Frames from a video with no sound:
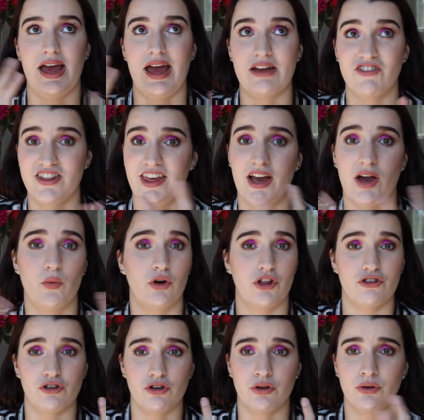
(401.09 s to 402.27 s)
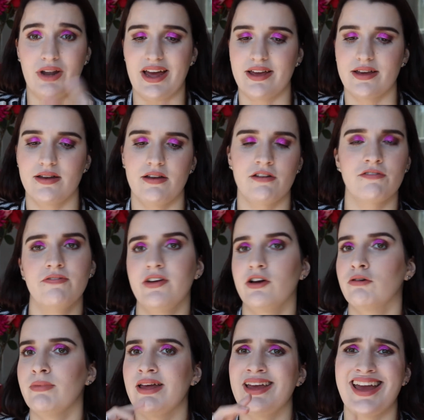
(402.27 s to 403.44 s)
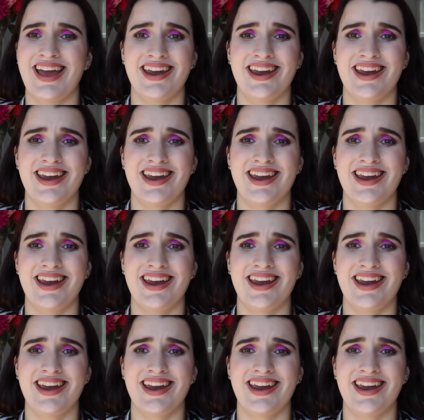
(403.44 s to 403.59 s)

everything I want to do, like filming,